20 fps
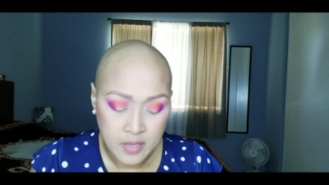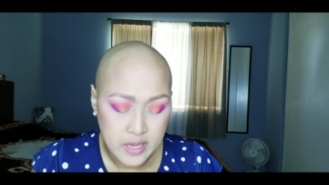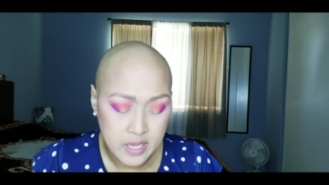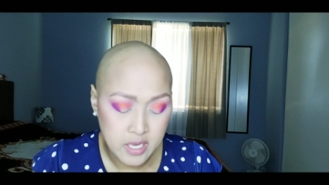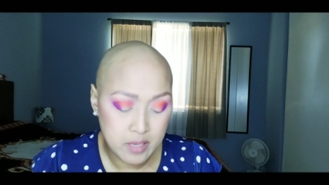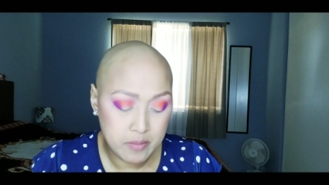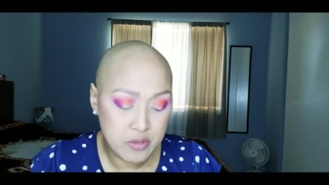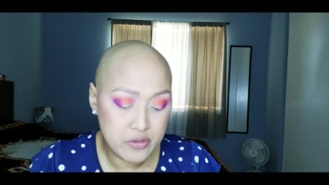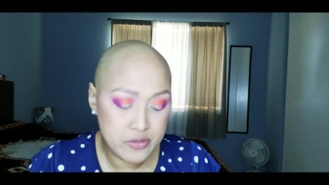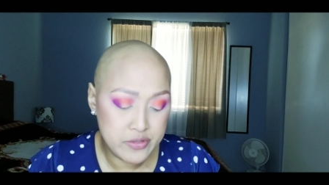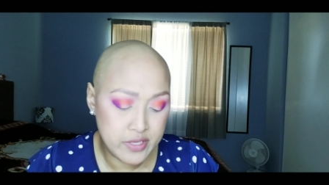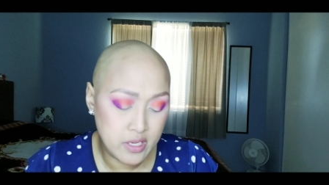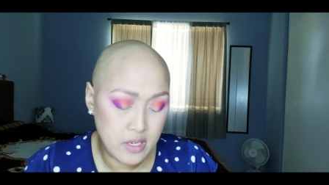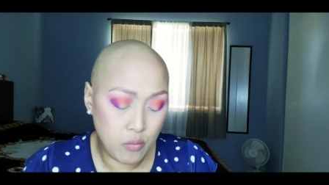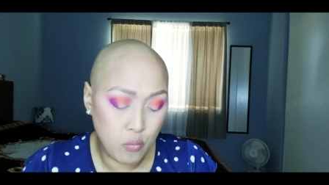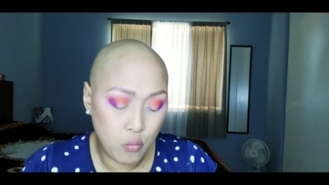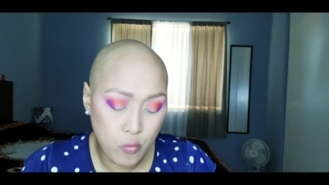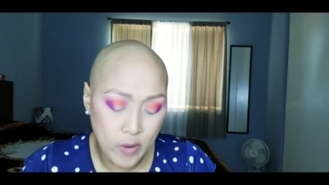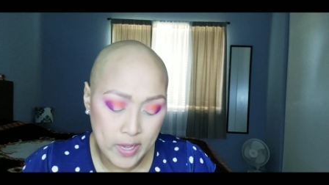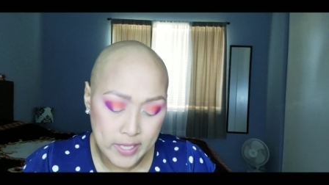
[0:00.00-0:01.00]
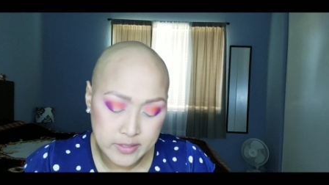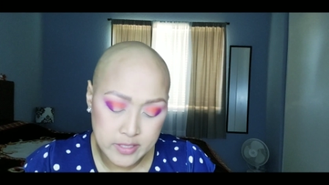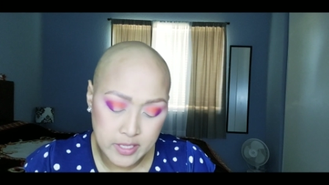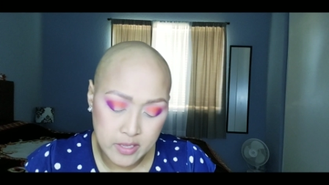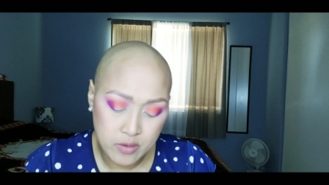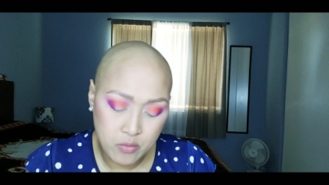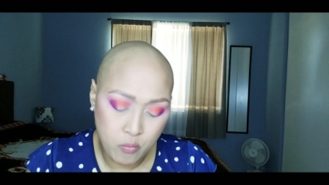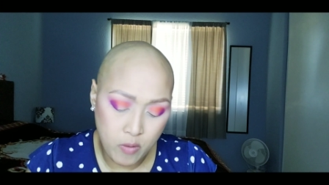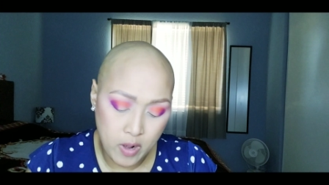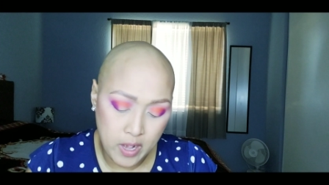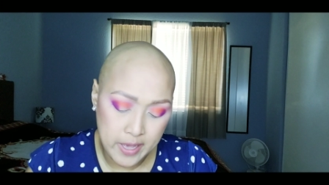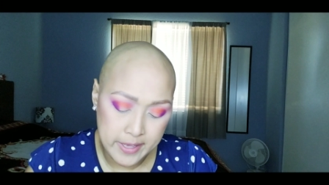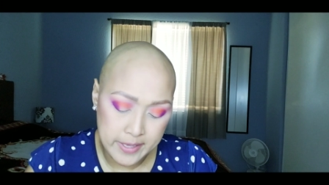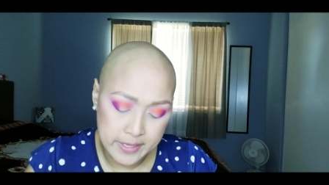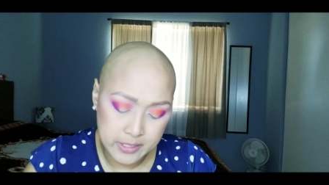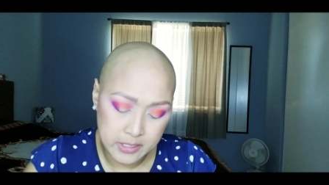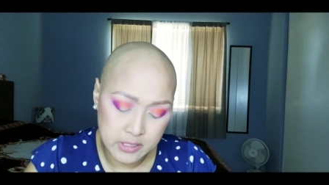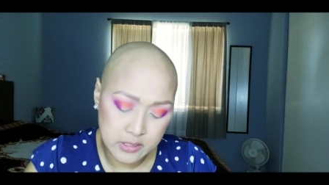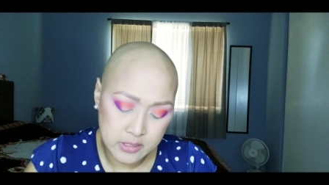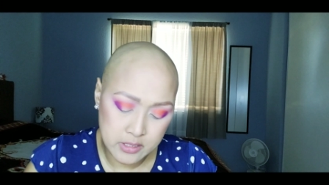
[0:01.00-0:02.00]
And I'm using a Wet and
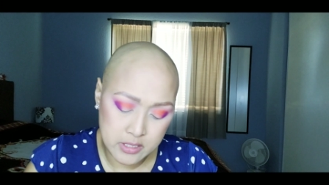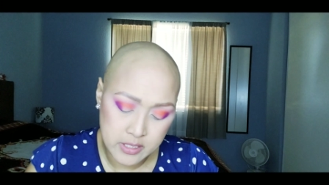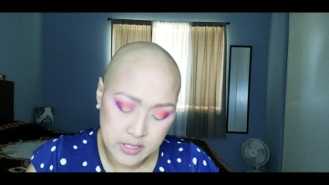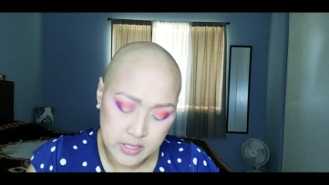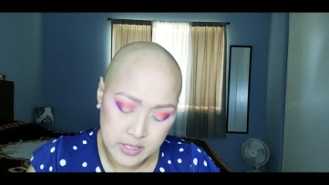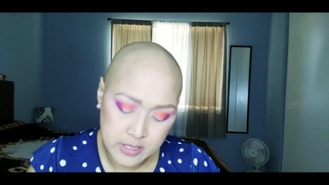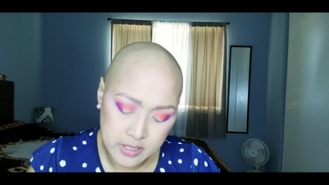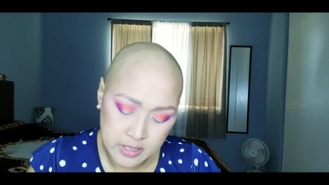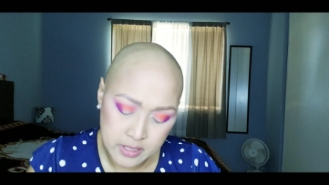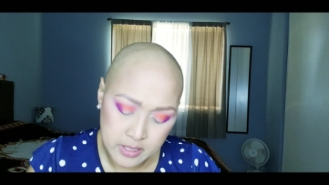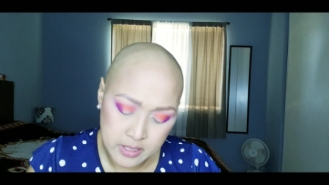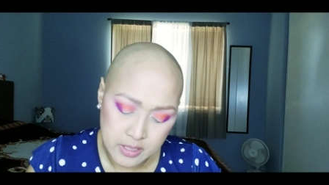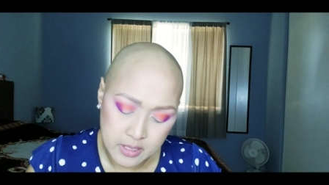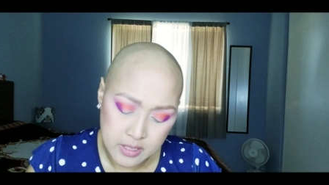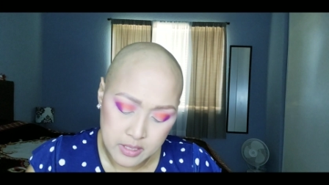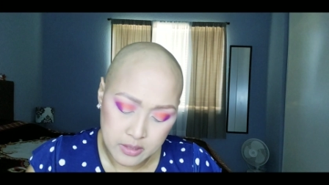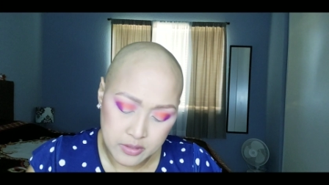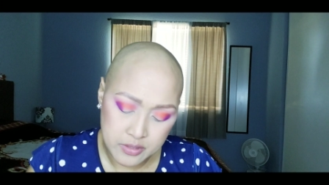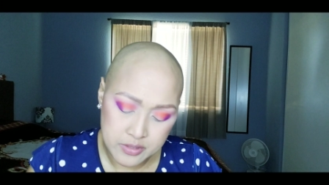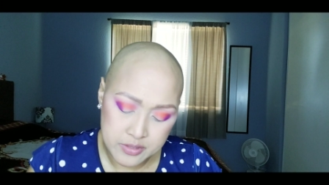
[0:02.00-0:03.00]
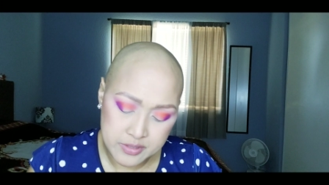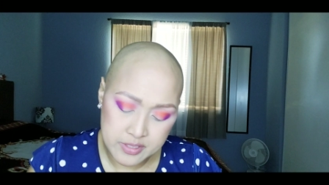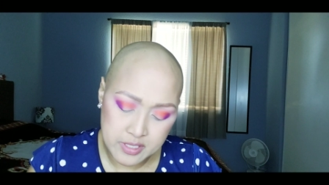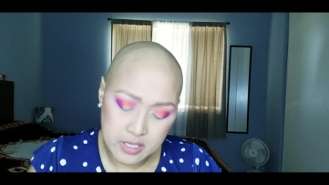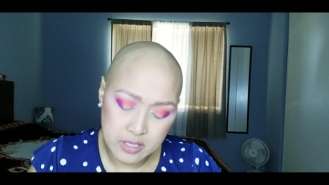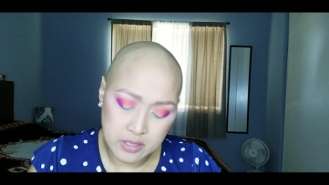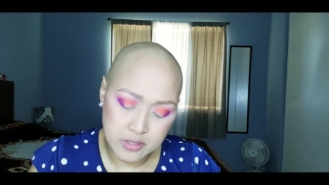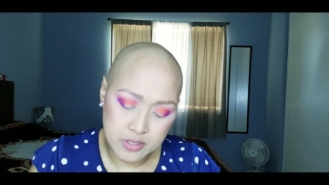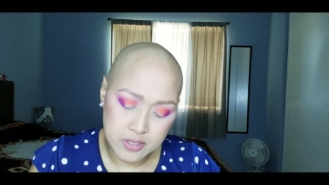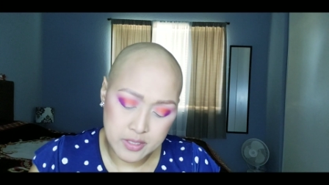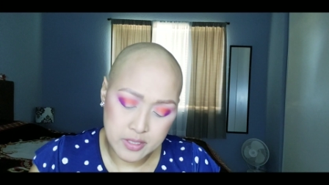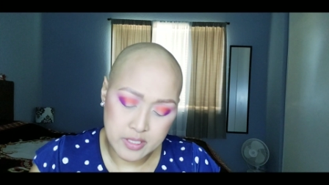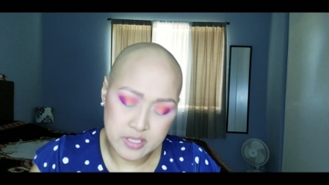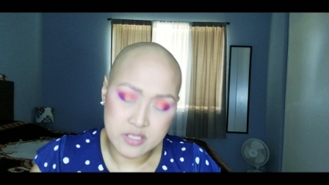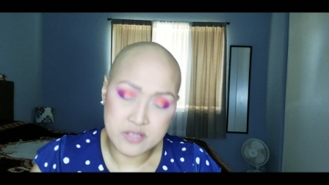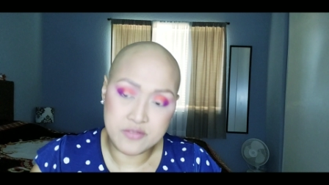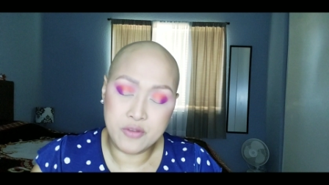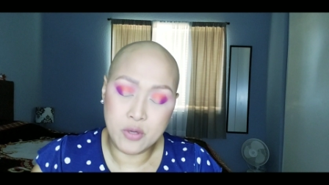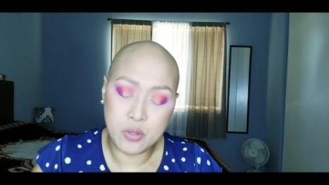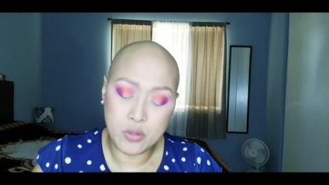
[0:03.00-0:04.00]
Wild concealer.
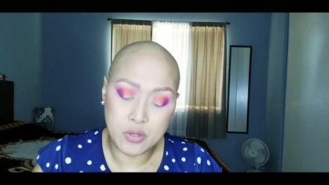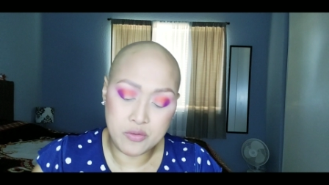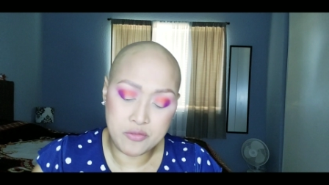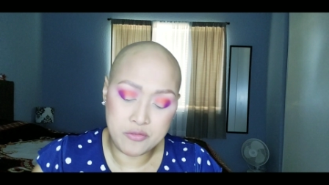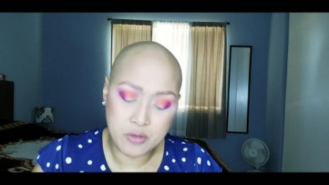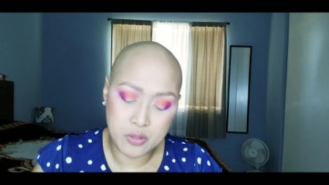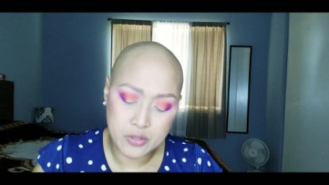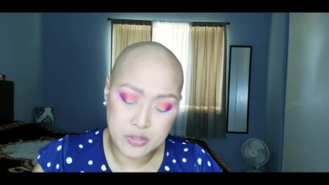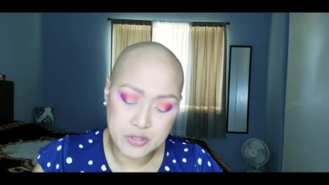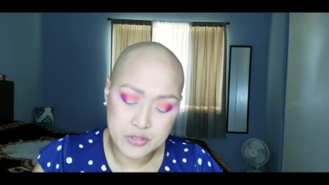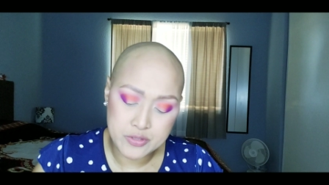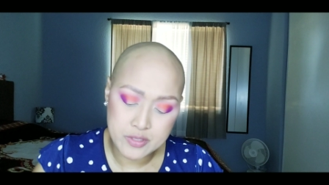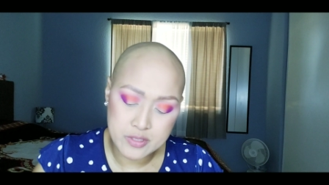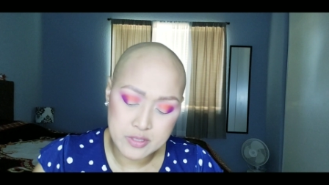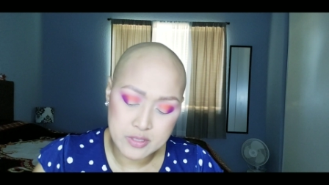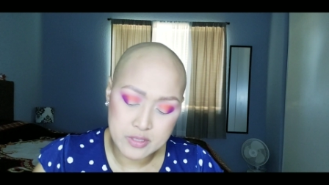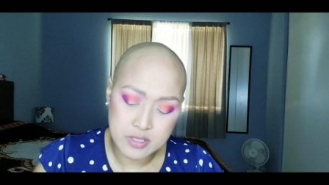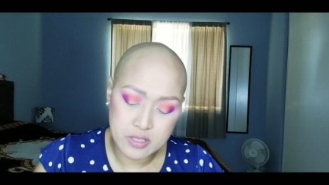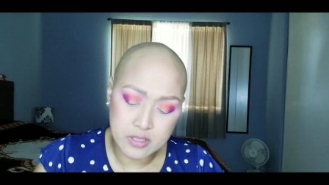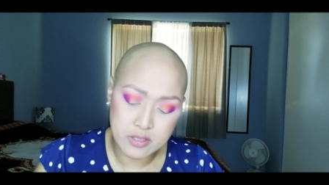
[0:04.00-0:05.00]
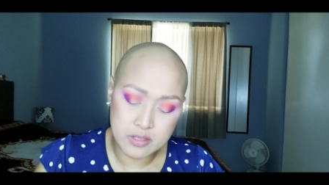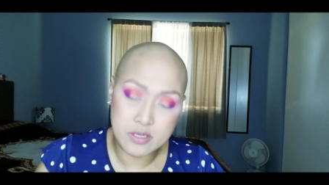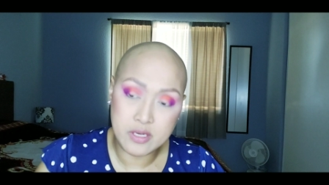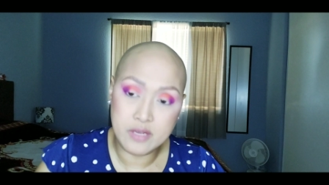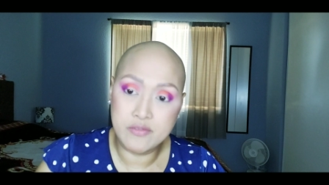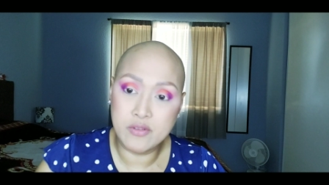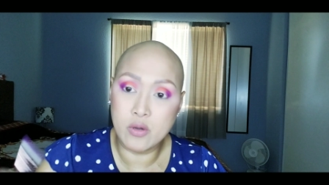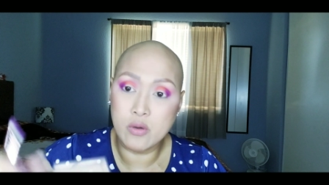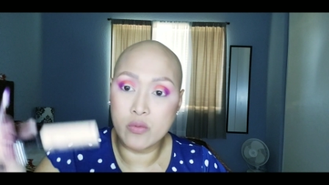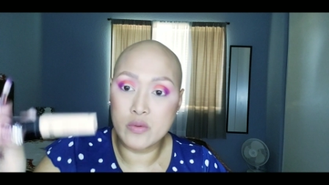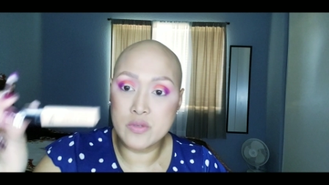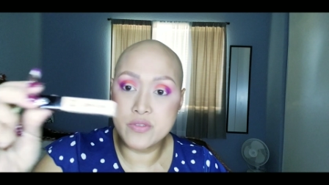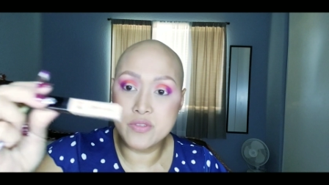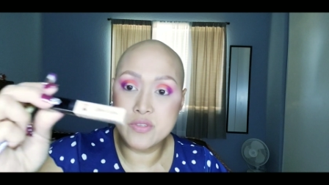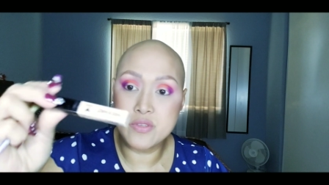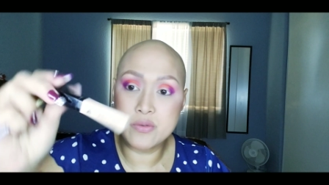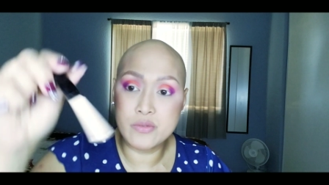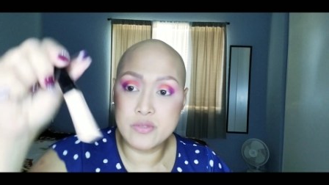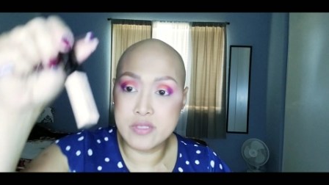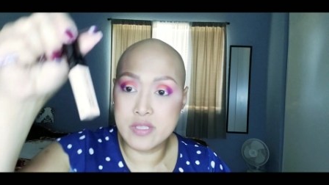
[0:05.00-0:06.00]
It's Photo Focus Concealer. I've always
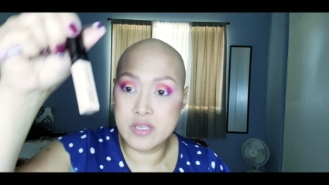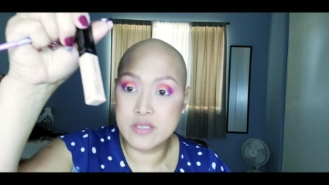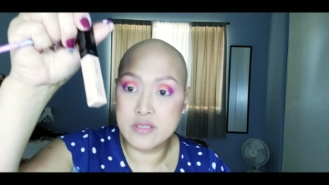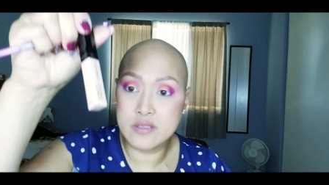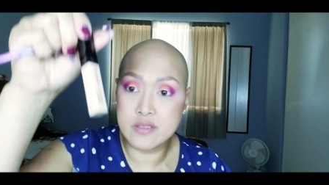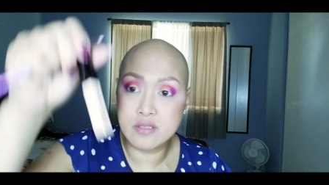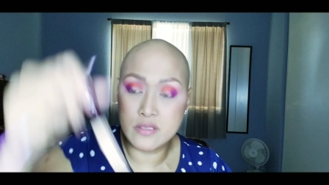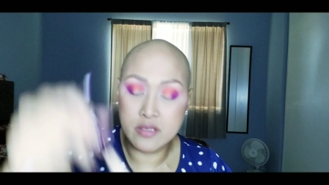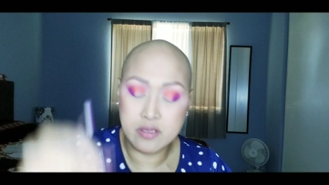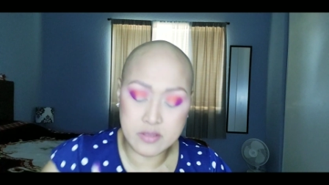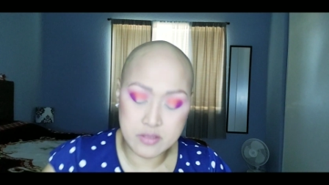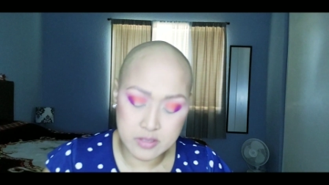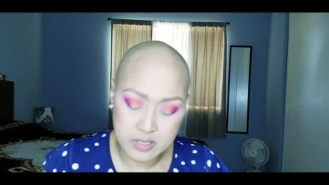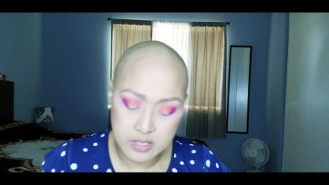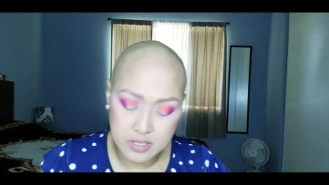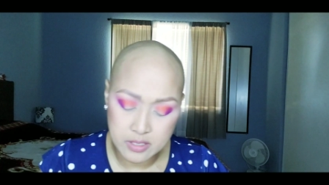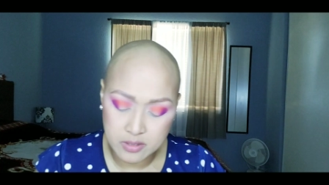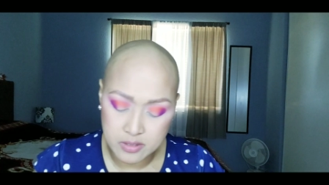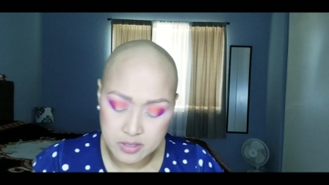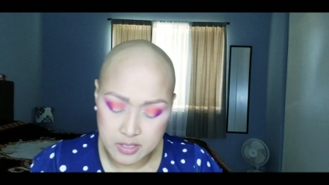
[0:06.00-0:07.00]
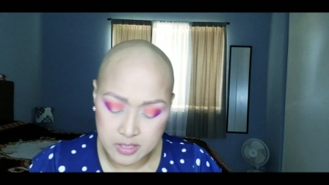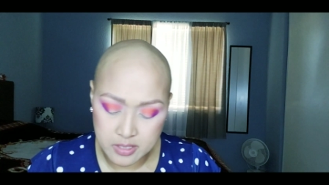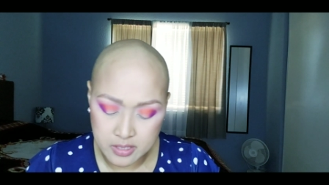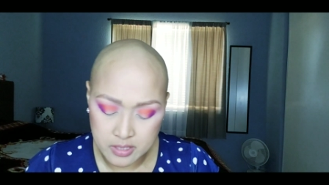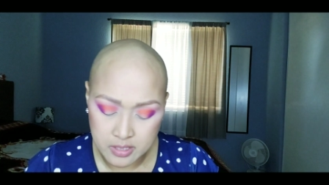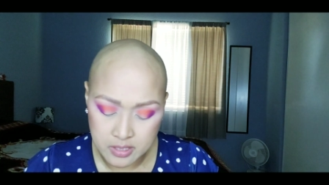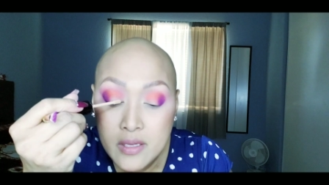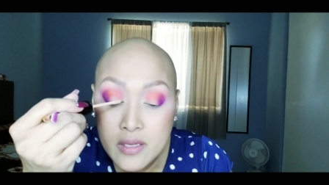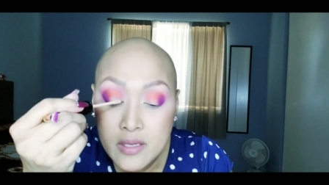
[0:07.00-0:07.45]
used this concealer.